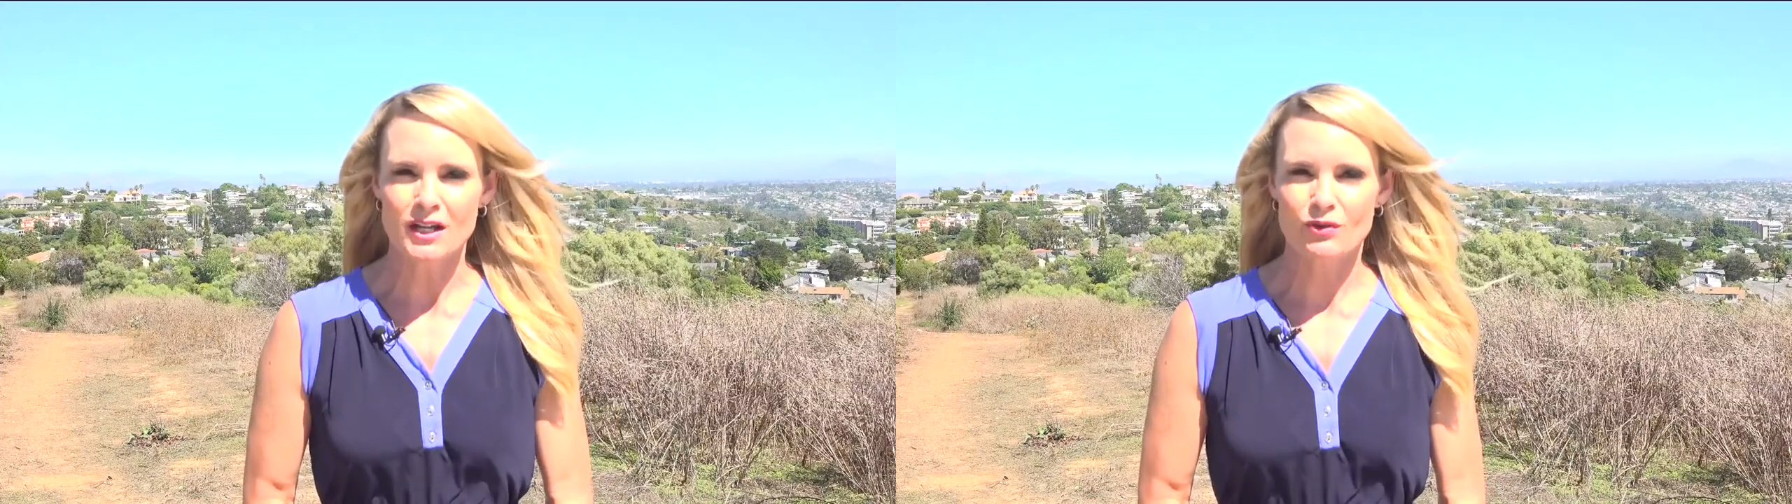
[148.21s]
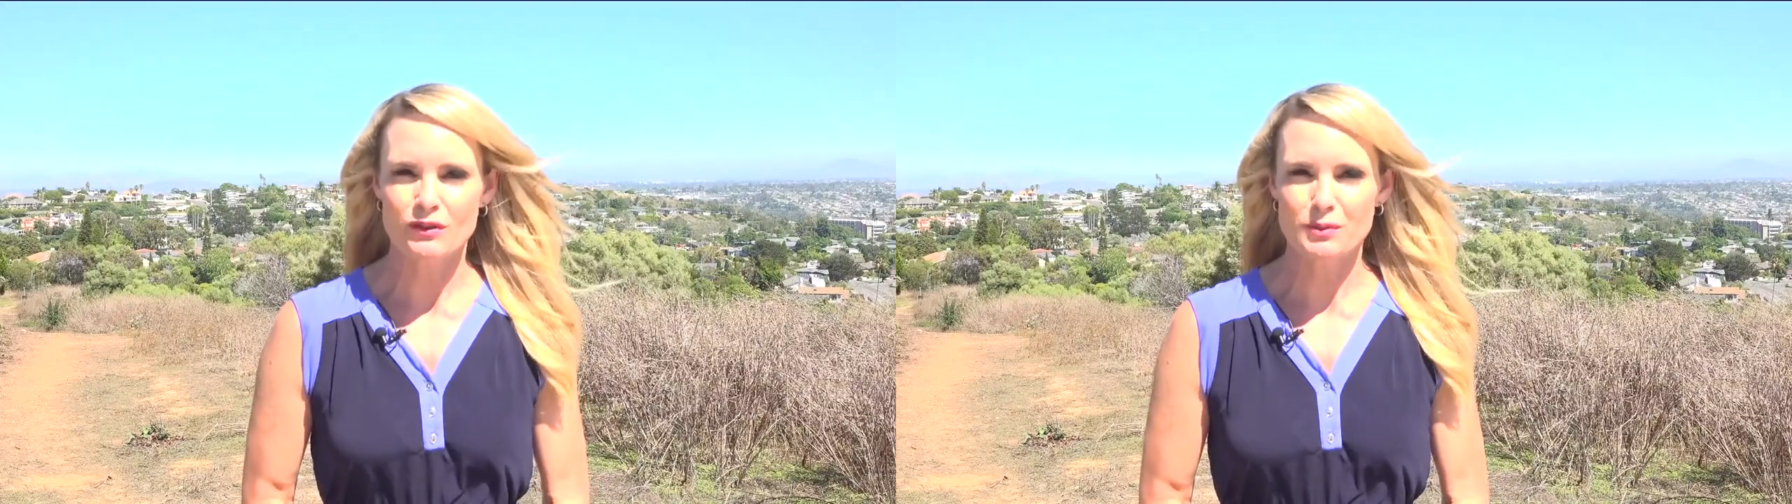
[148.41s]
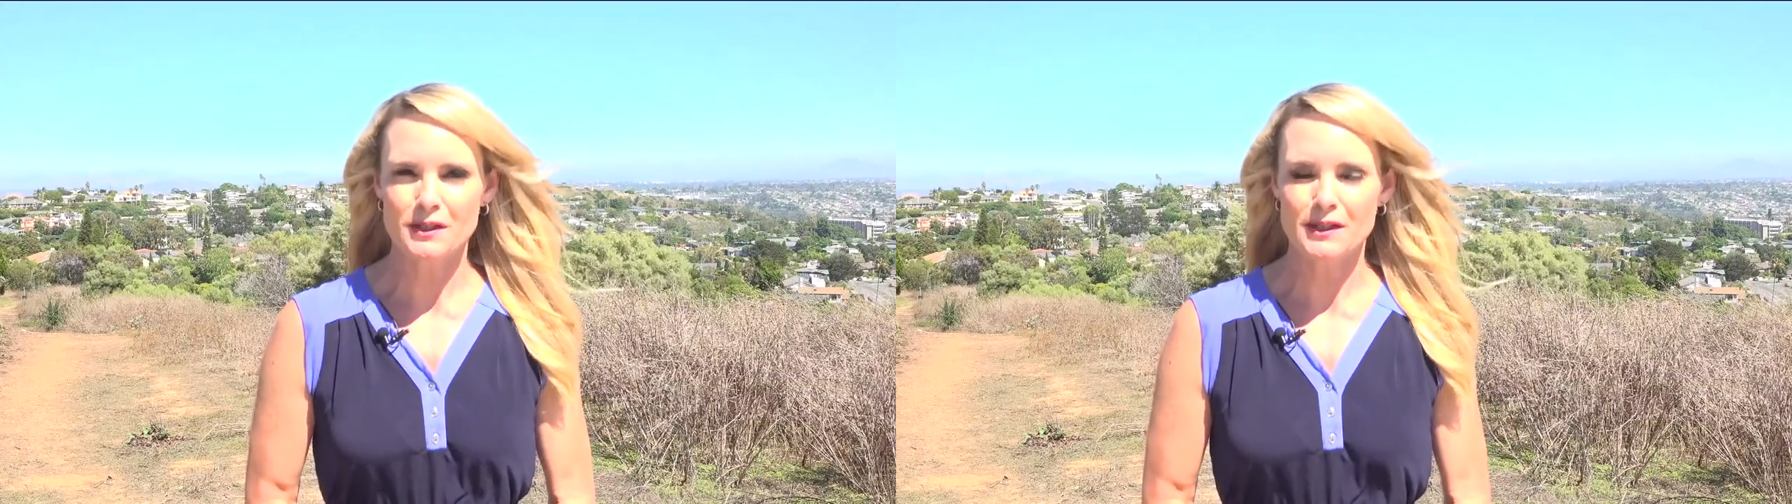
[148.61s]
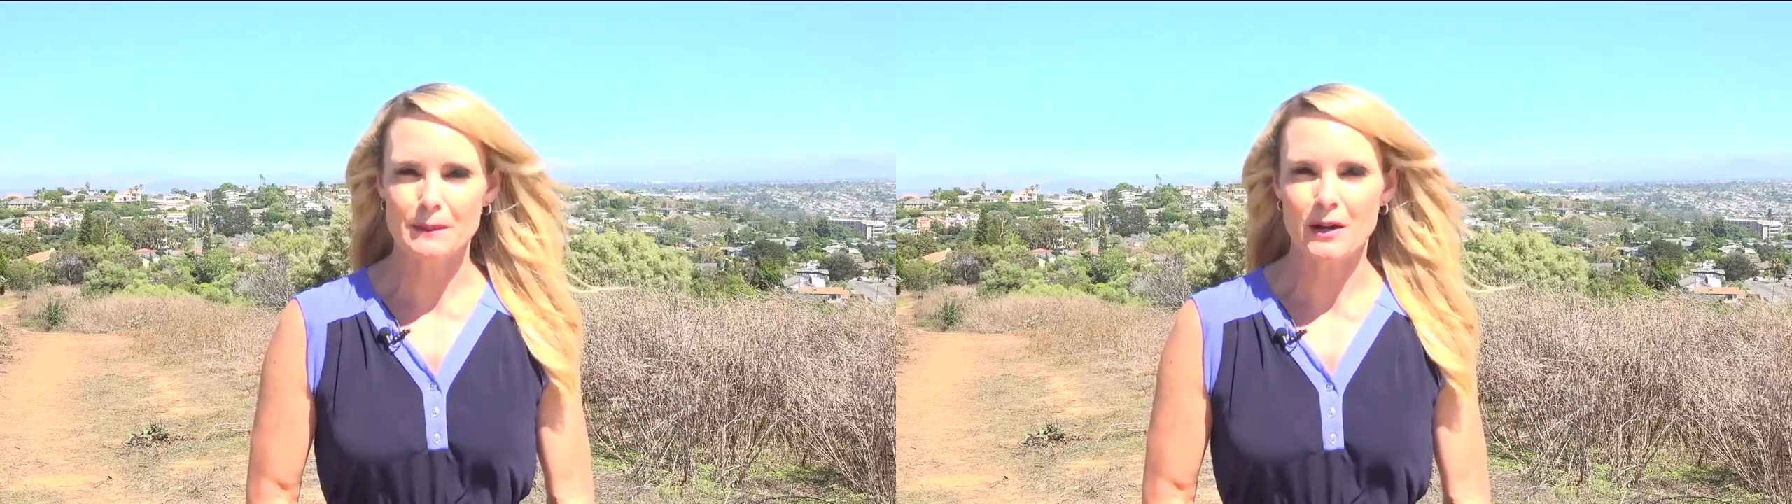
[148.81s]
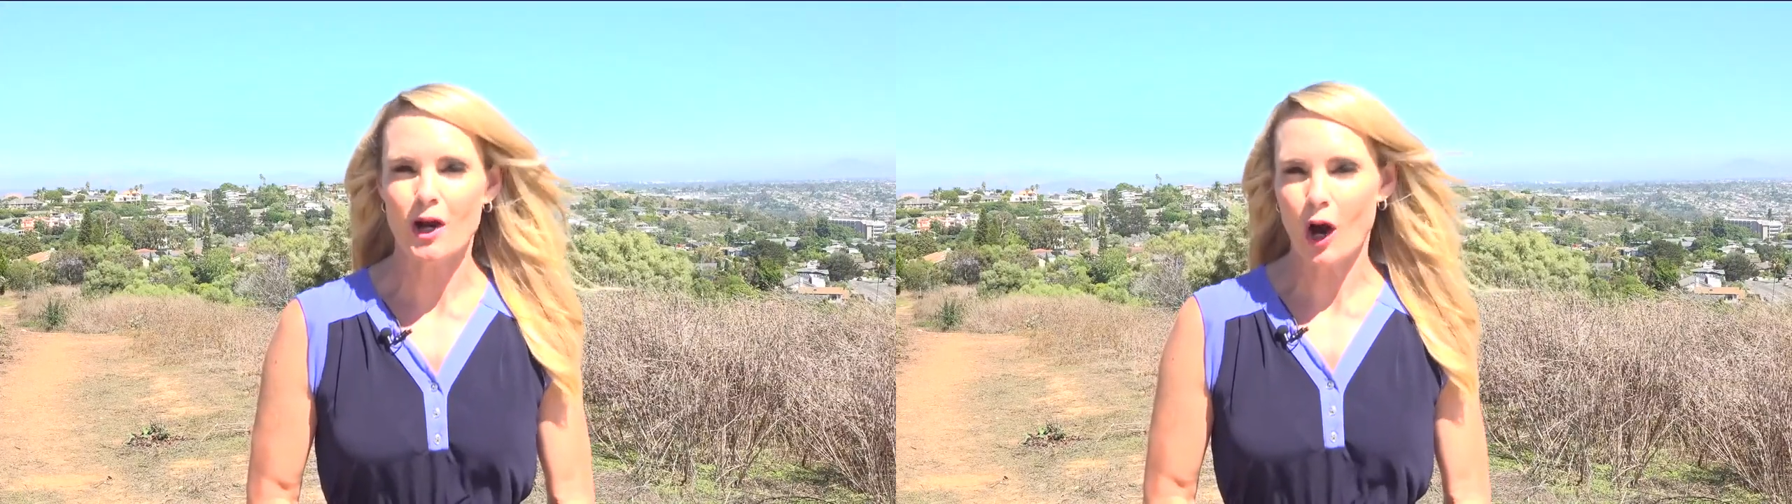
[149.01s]
we've put it
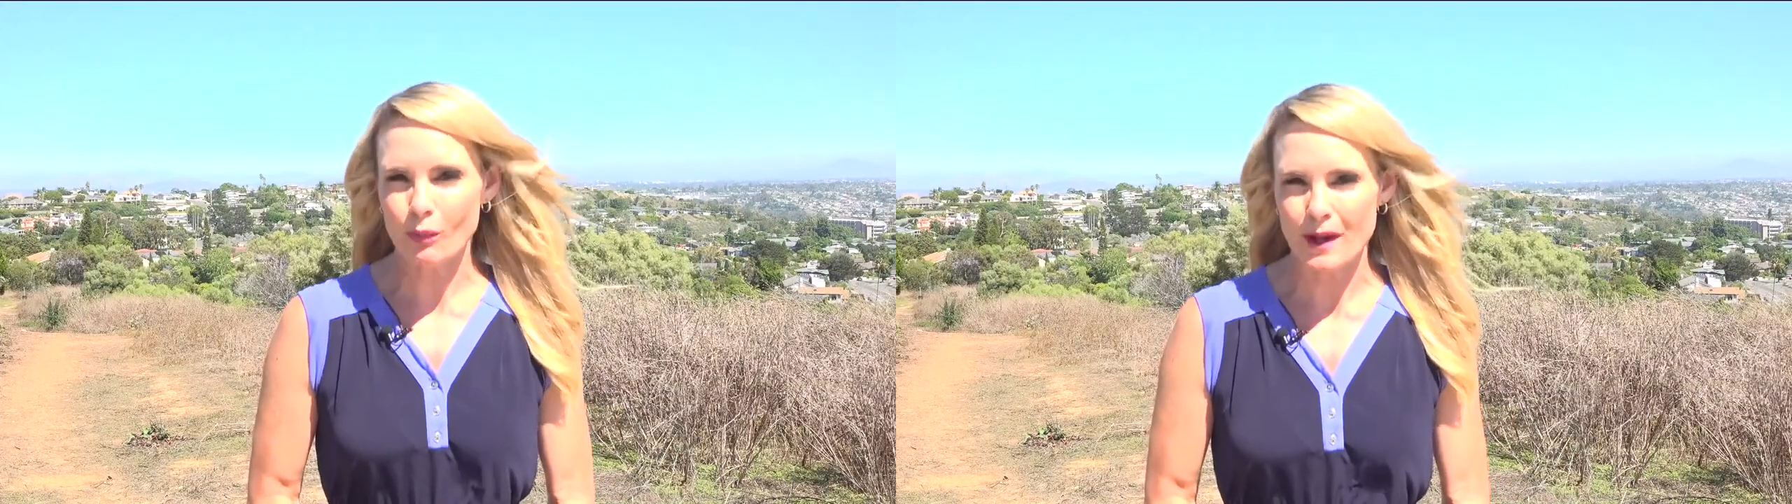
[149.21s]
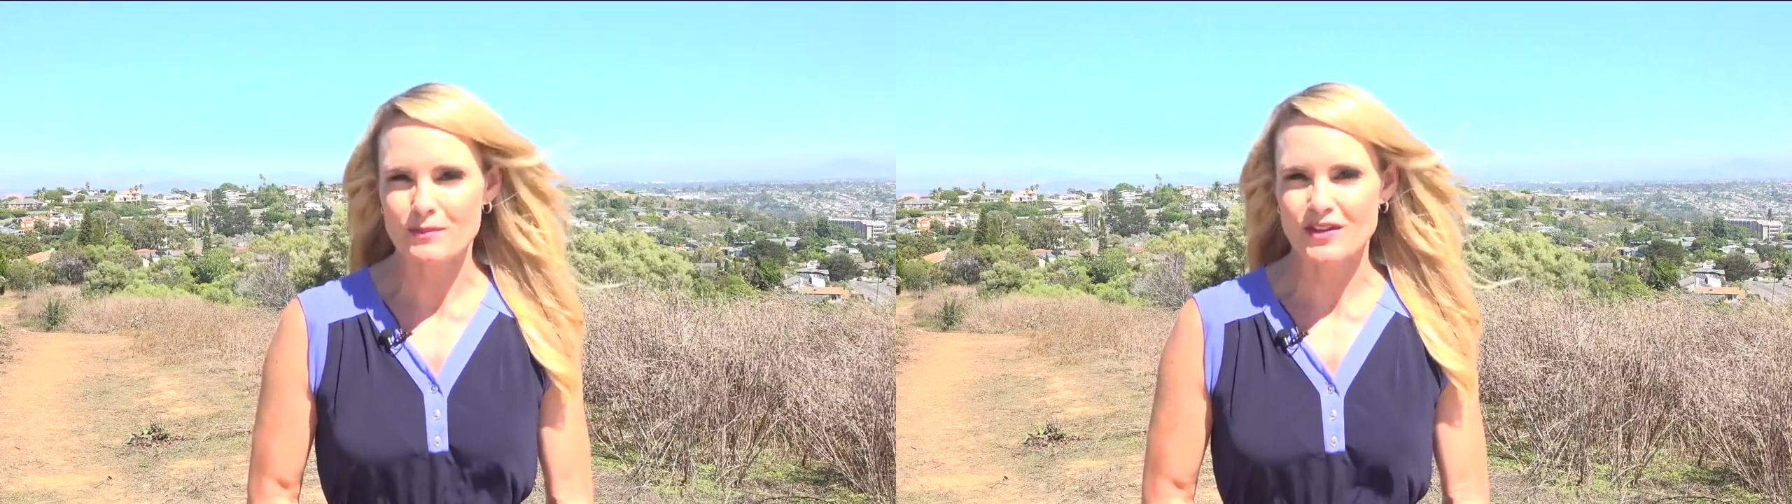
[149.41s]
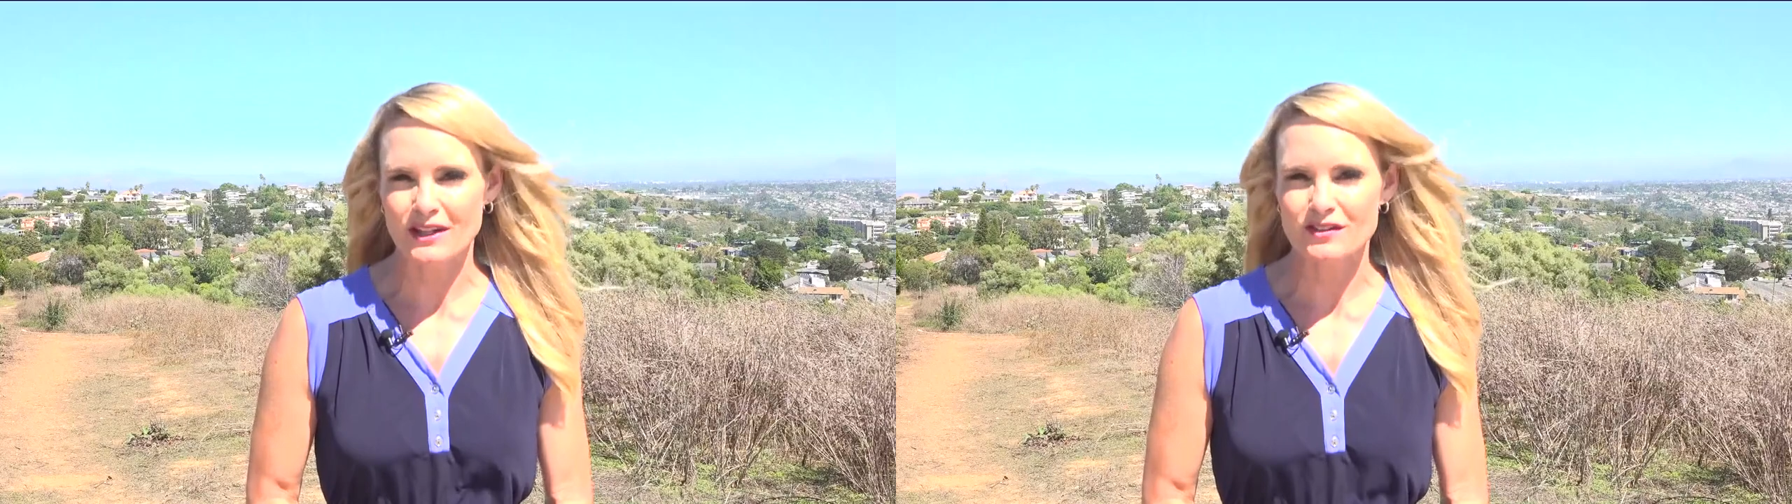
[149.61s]
up on our website.